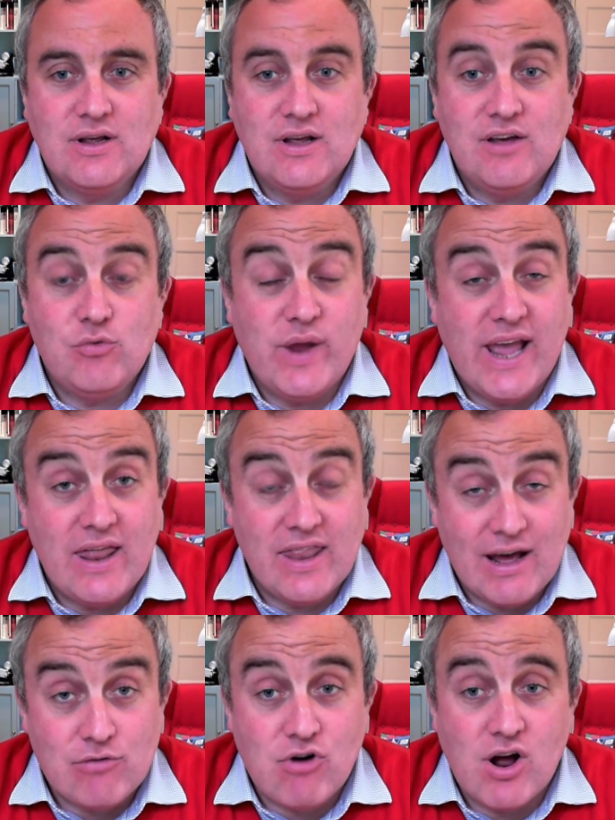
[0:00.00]
If we get
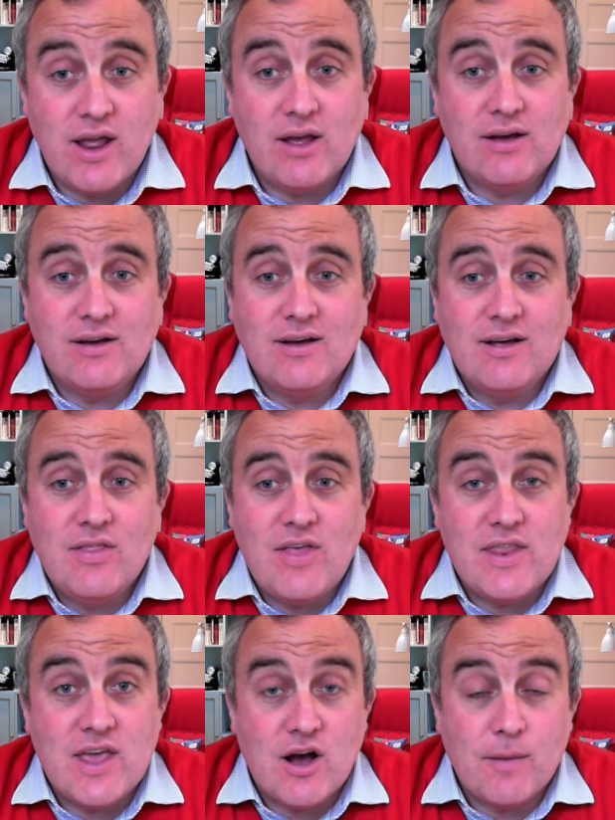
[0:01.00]
that right, then
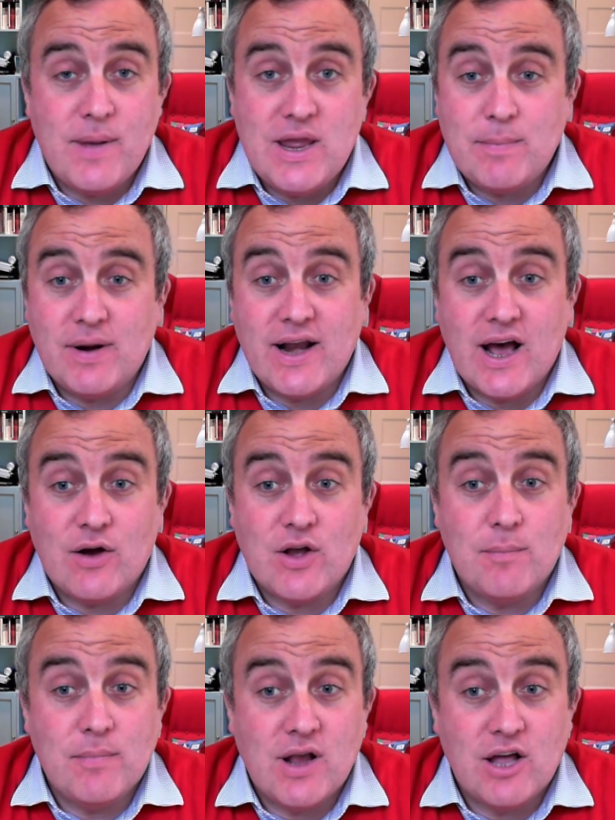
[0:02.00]
the young people in our
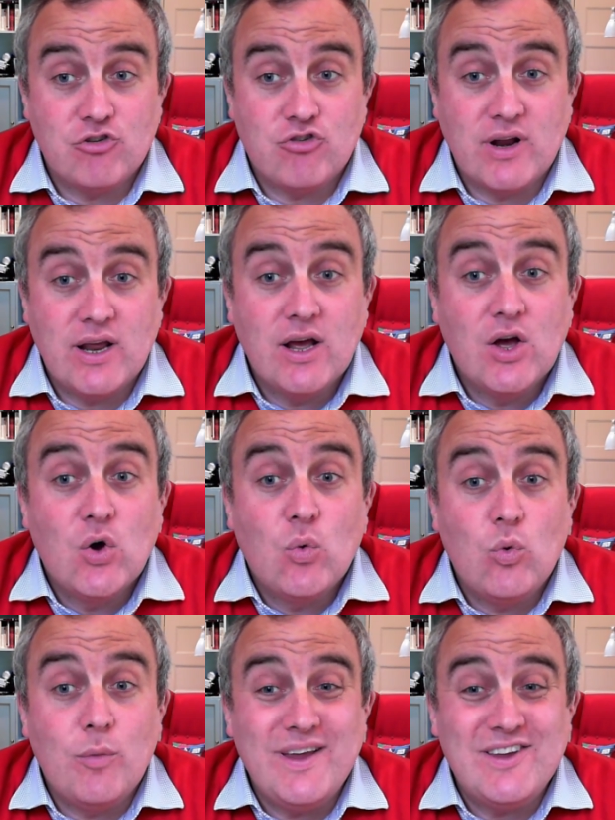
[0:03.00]
country
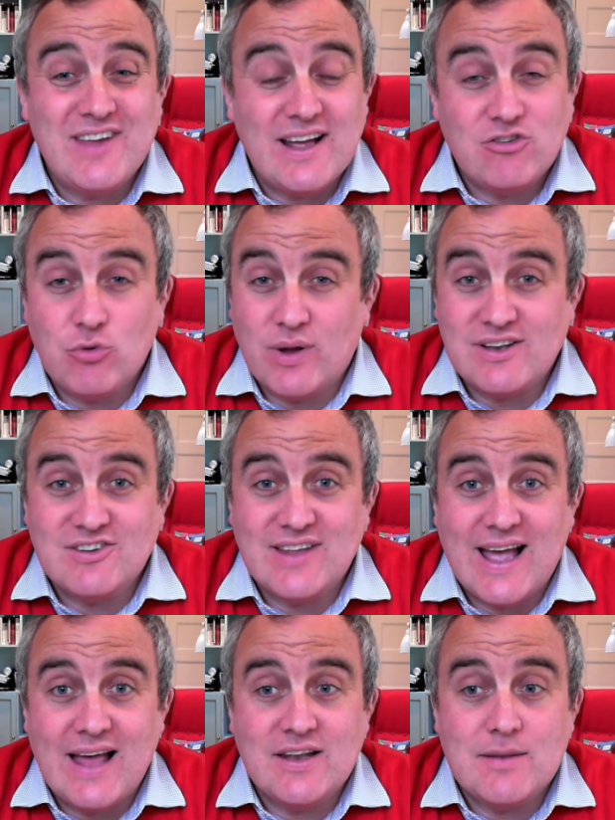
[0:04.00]
will be set to
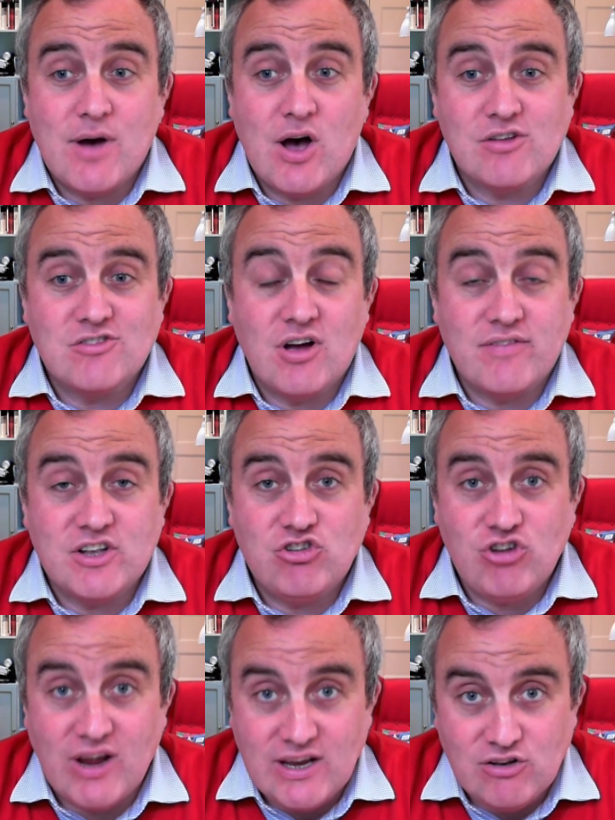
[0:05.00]
understand the demands of a
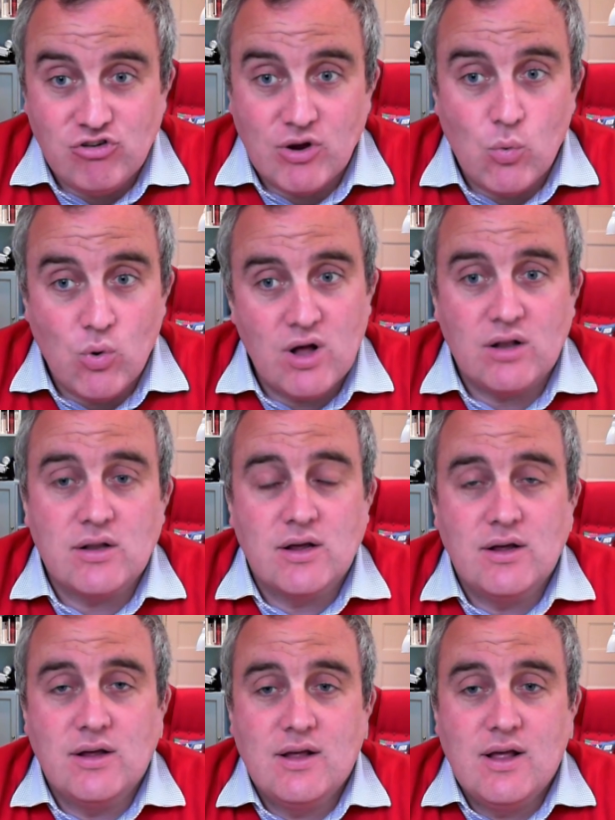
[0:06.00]
changing world.
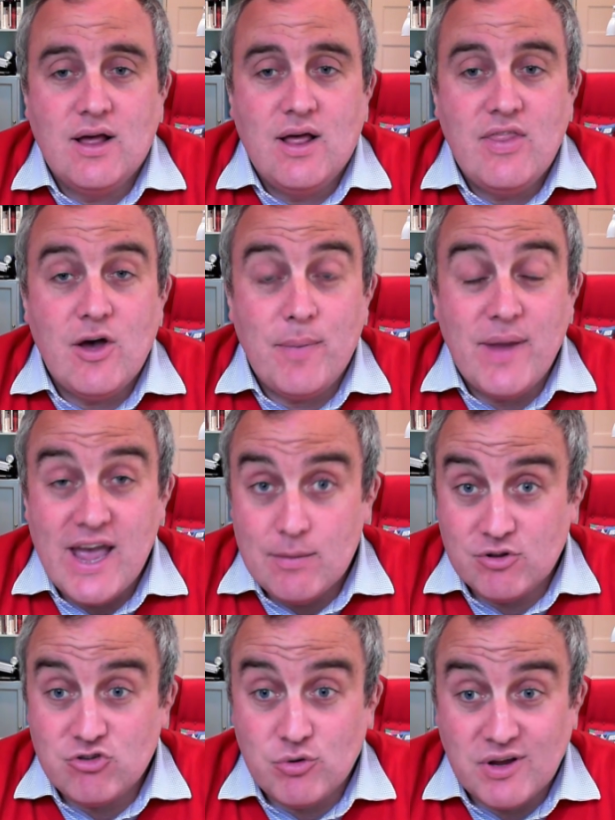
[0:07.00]
They'll be
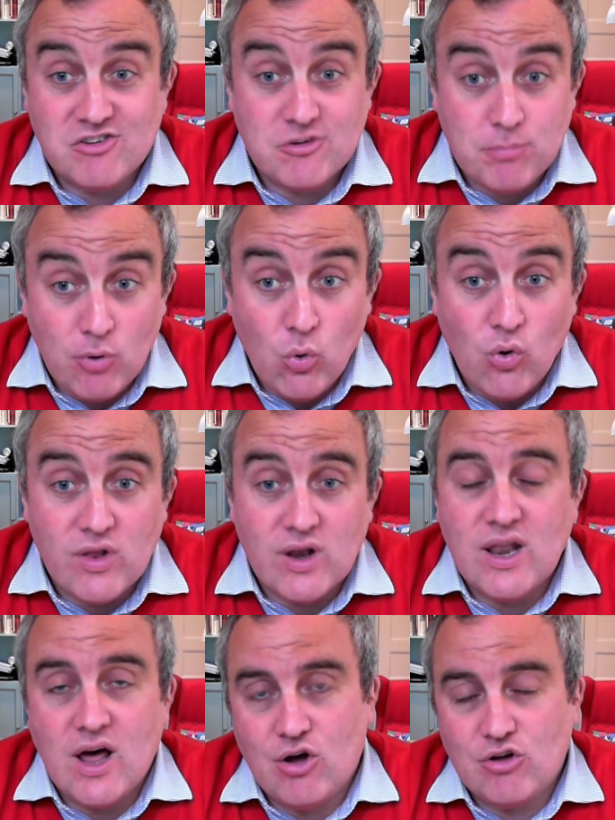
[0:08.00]
able to explore the
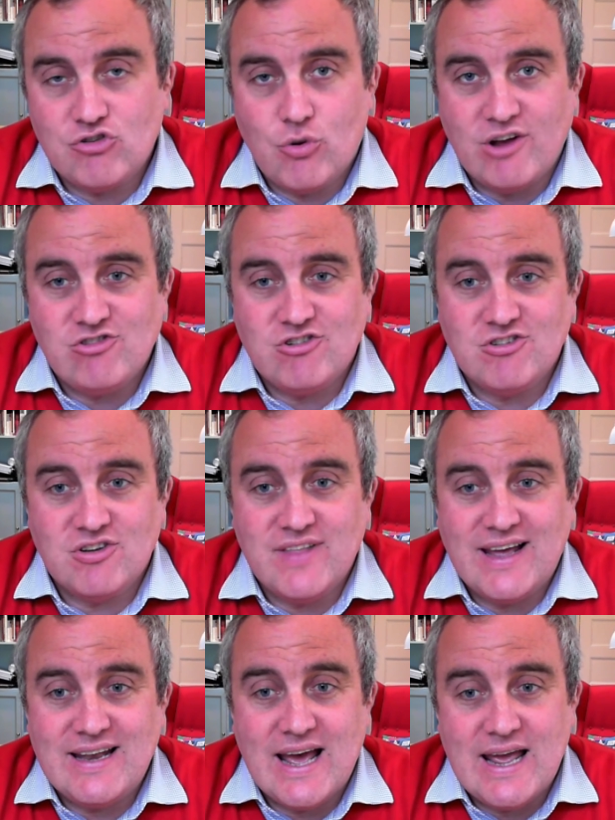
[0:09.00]
large questions of
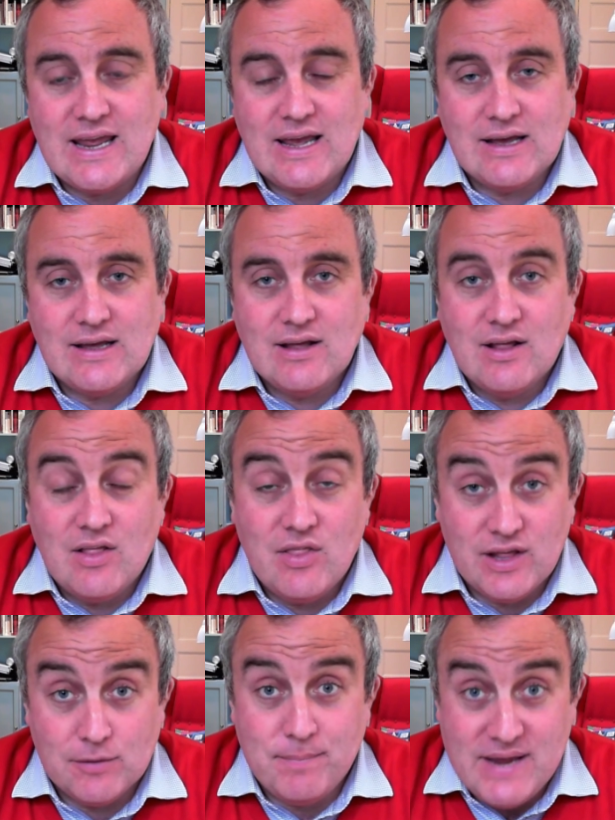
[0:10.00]
their day.
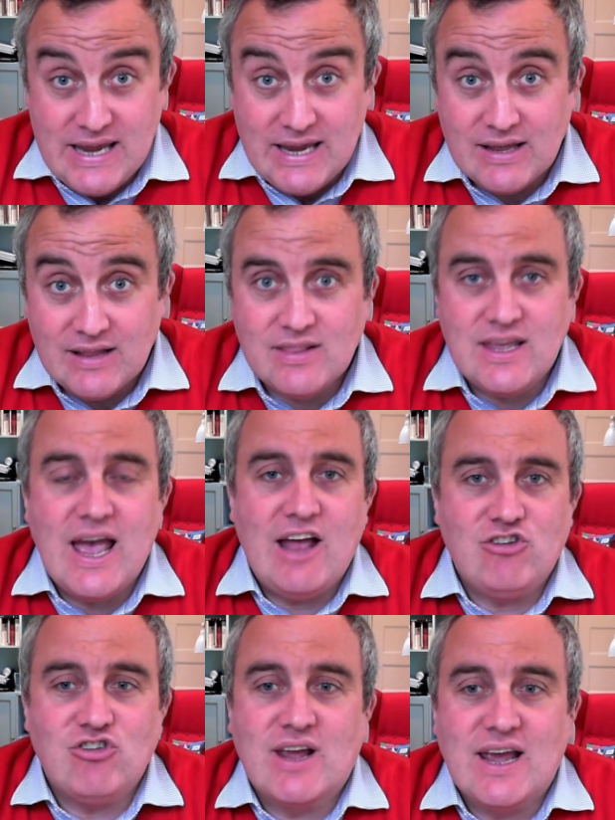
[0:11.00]
They'll be the
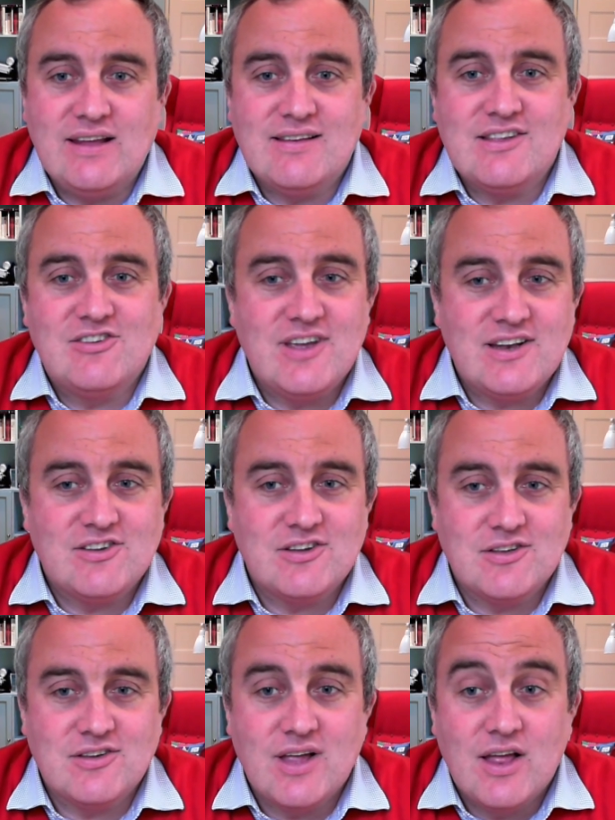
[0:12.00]
educated
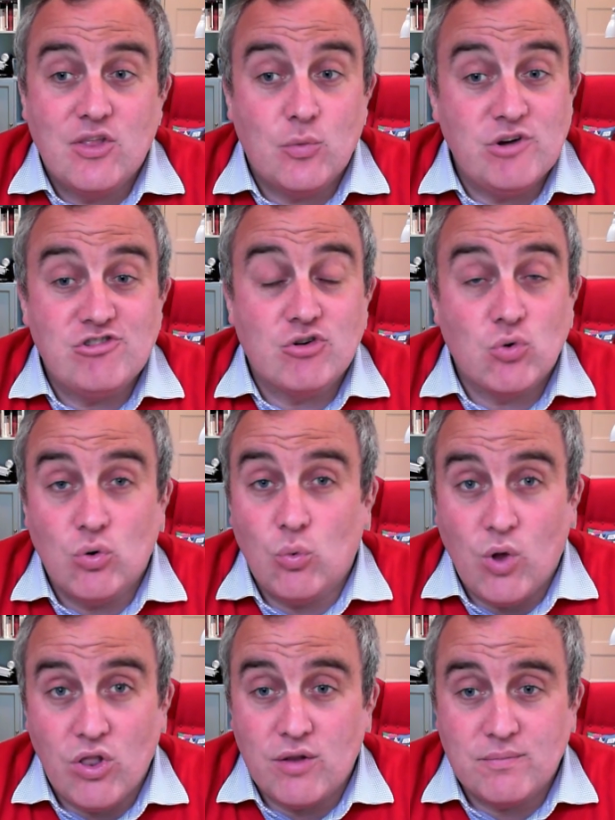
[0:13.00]
citizens that we should all
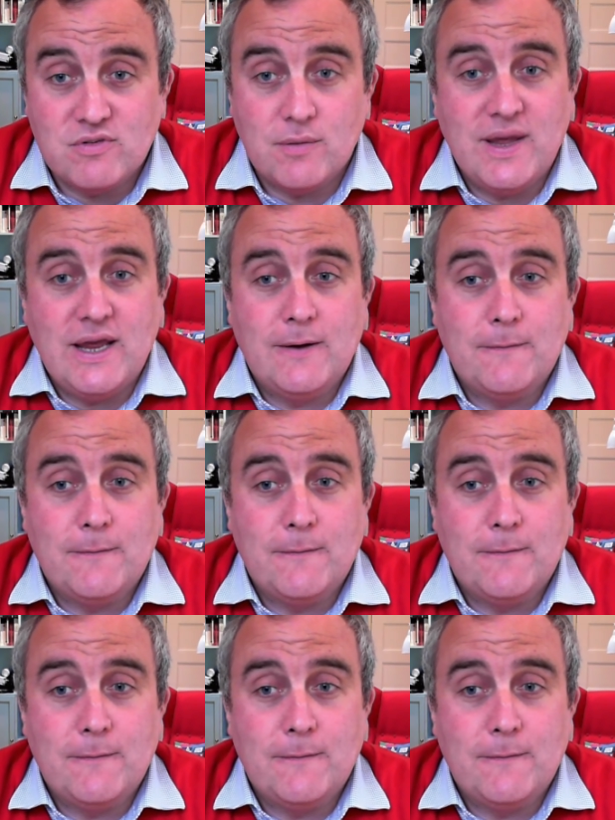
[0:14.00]
want them to be.